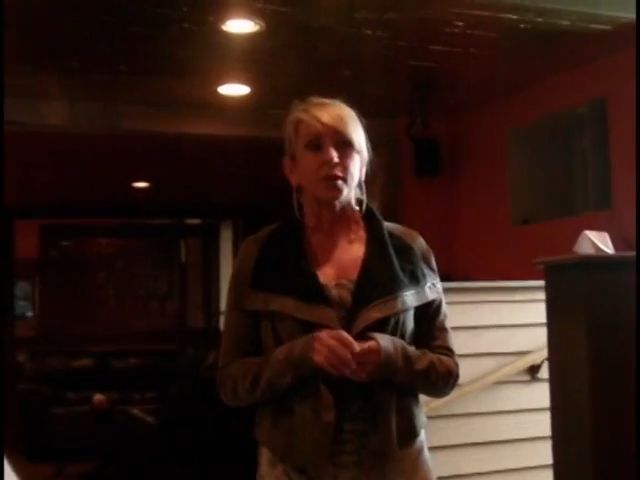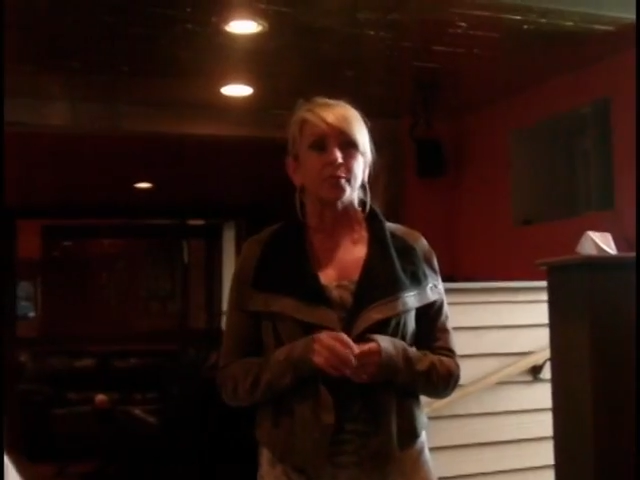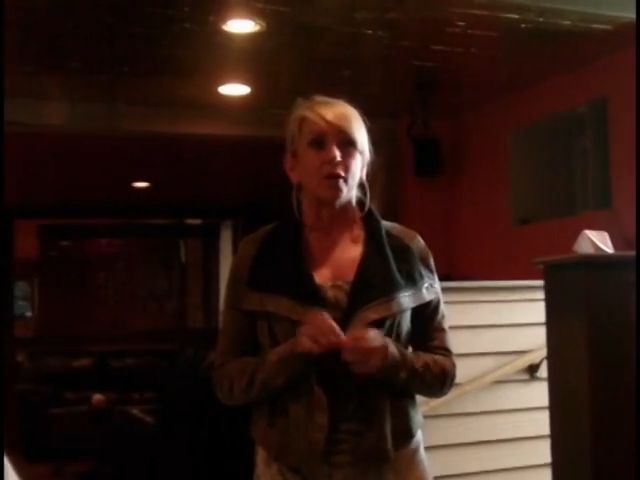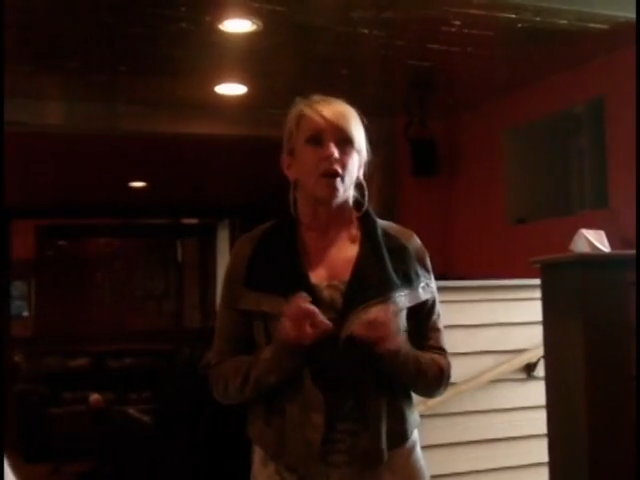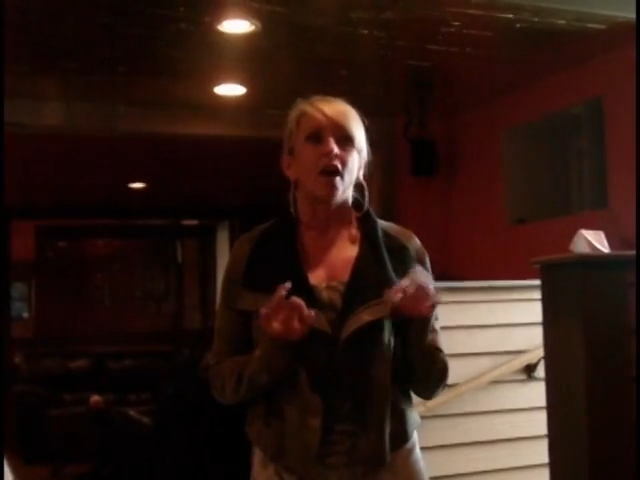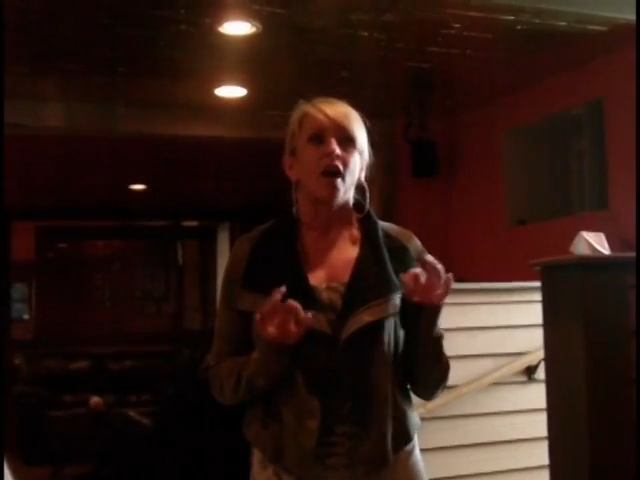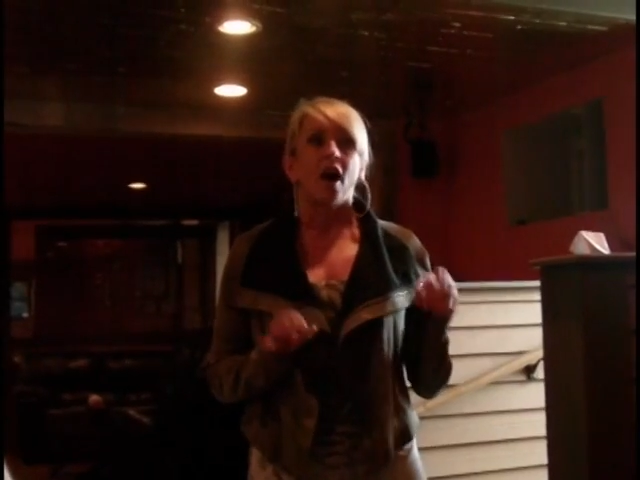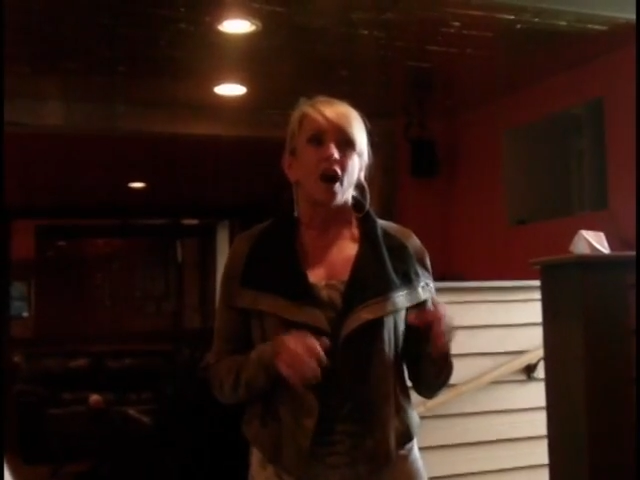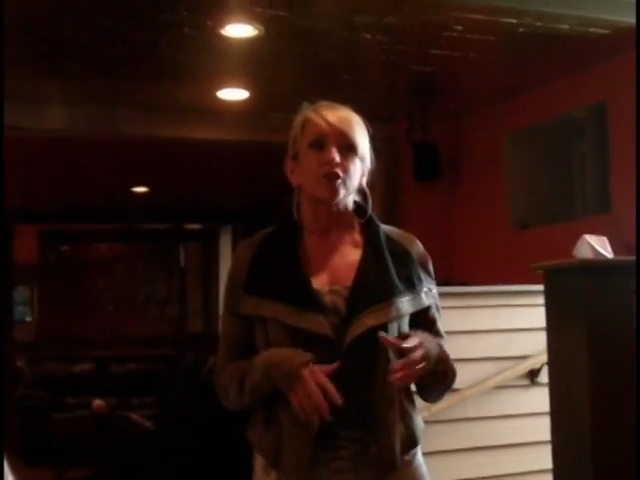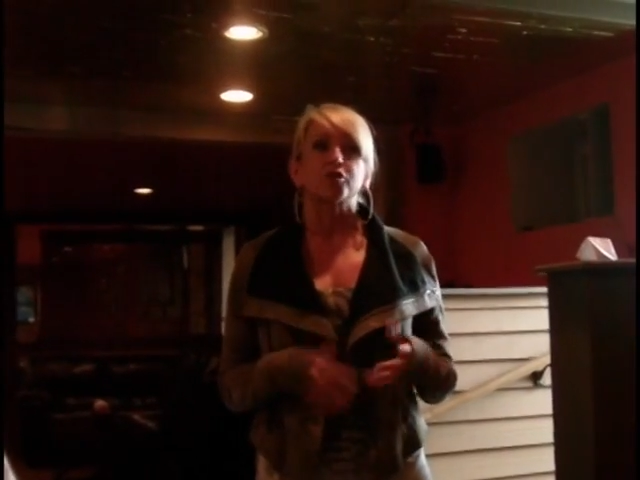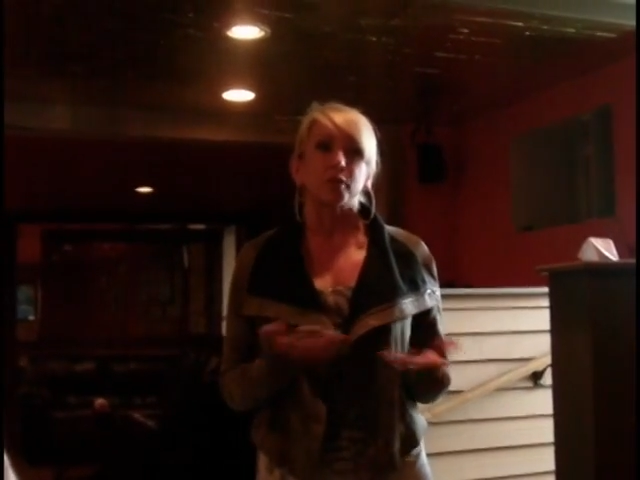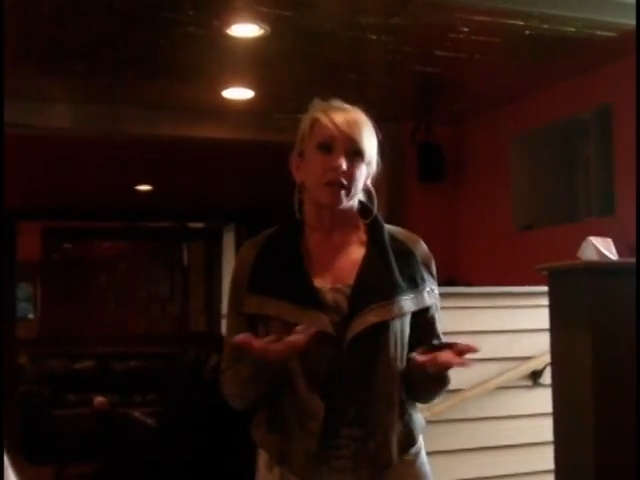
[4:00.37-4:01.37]
people
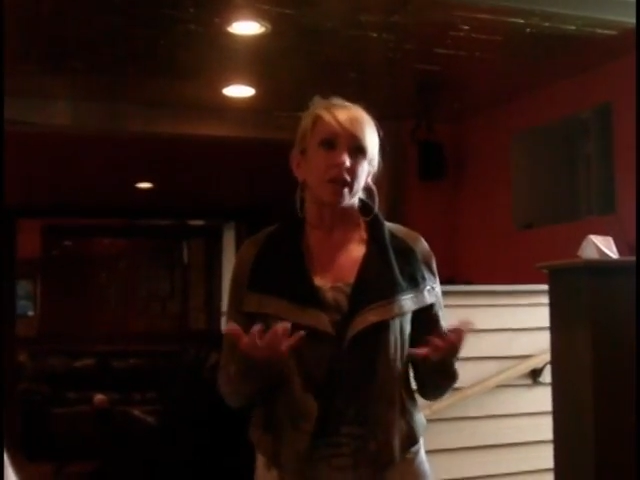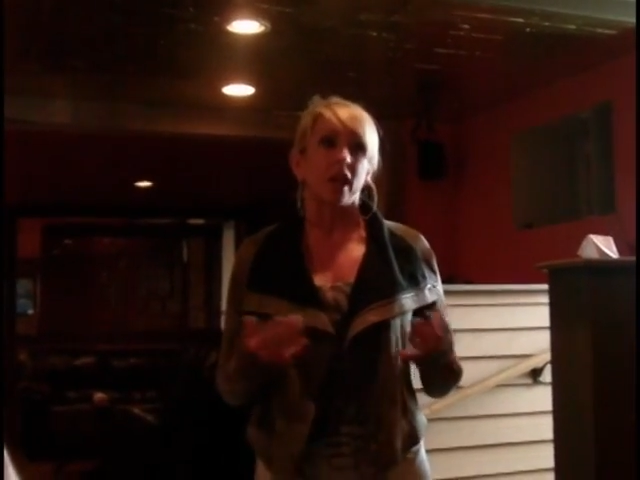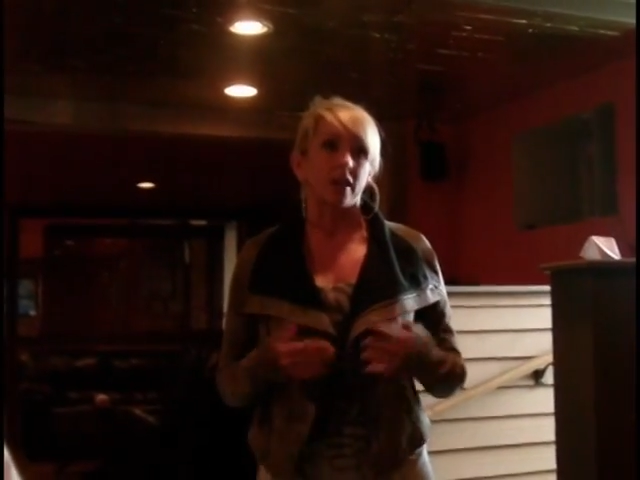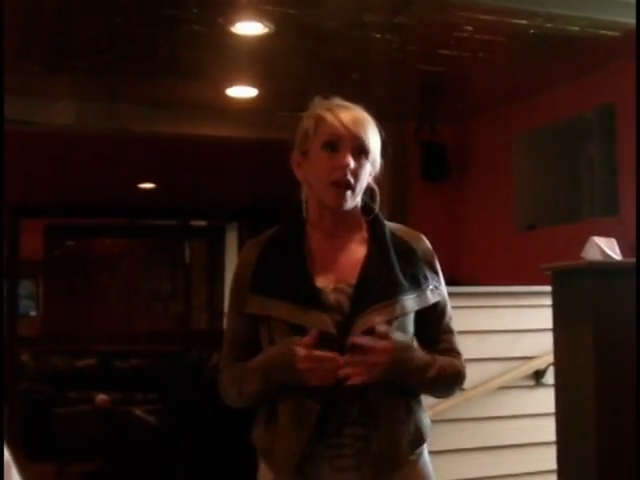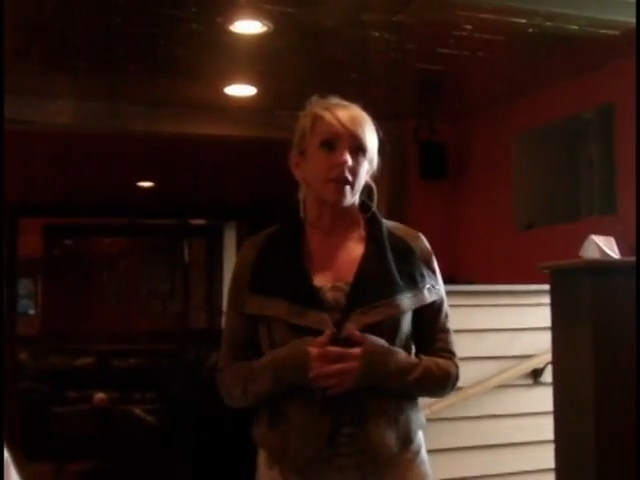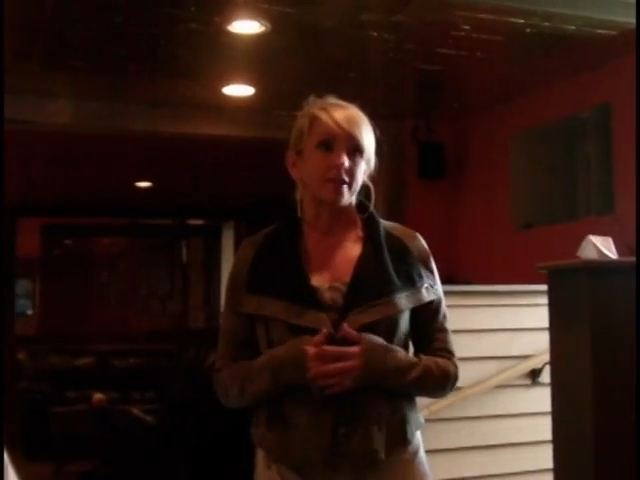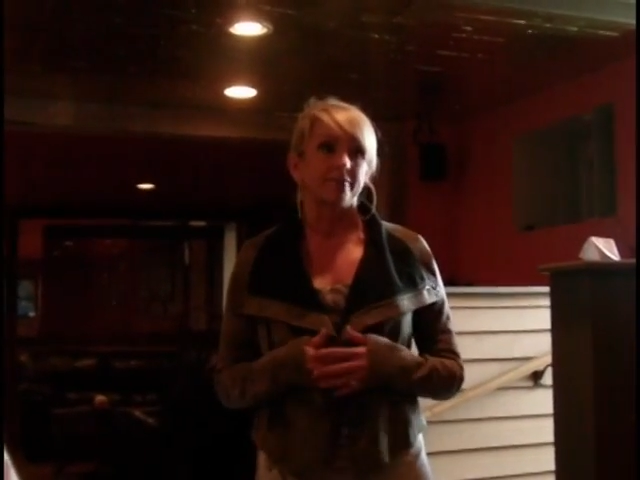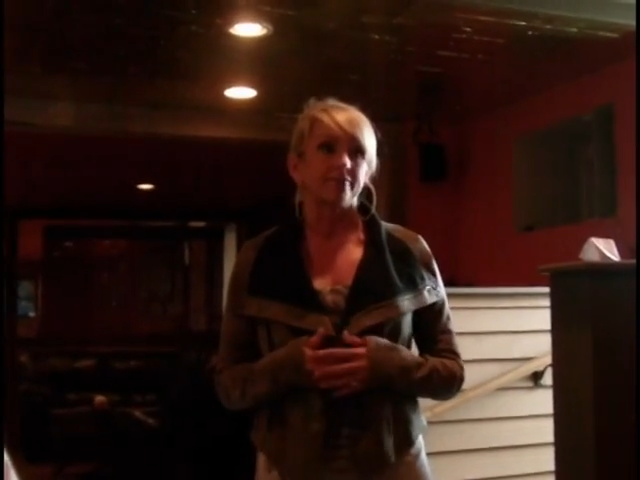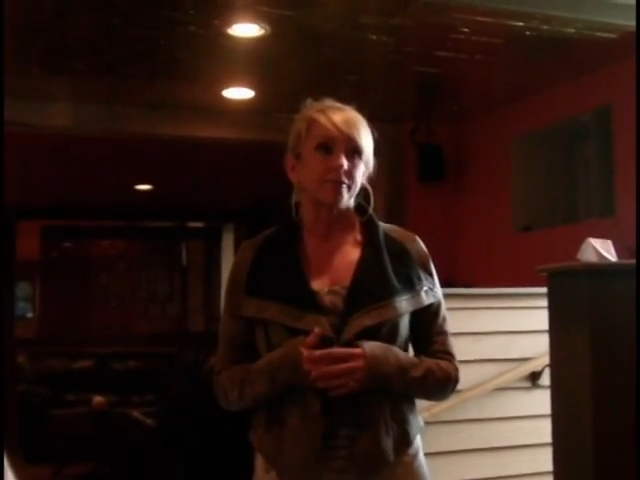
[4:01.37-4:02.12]
are doing it online,